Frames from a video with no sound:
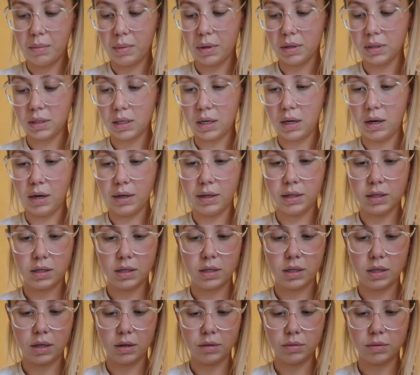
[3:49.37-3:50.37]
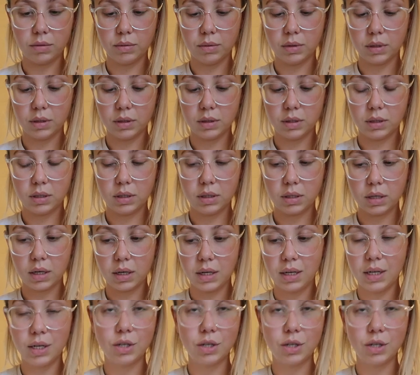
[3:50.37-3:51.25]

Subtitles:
because he liked those ones.